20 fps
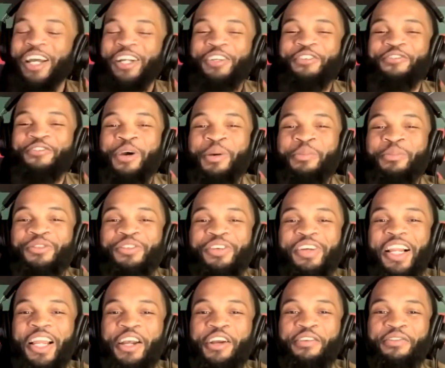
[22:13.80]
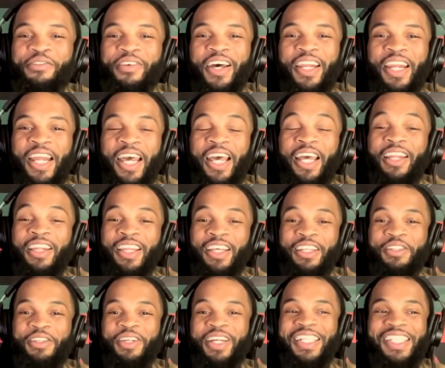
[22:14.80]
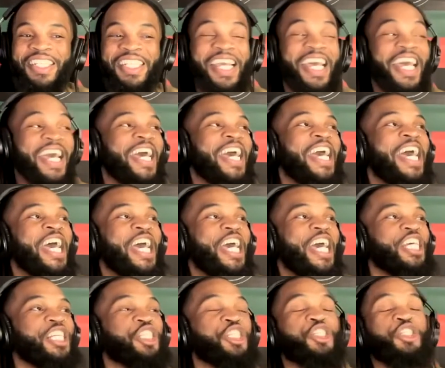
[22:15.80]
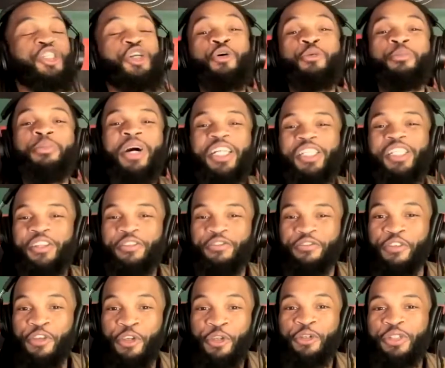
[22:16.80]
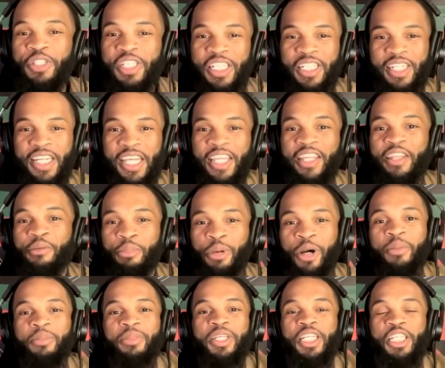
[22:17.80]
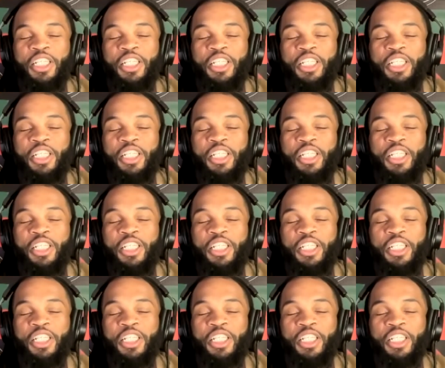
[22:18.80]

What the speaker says: Farmer, for clarifying that. That's what I said. It's so much confusion in the public.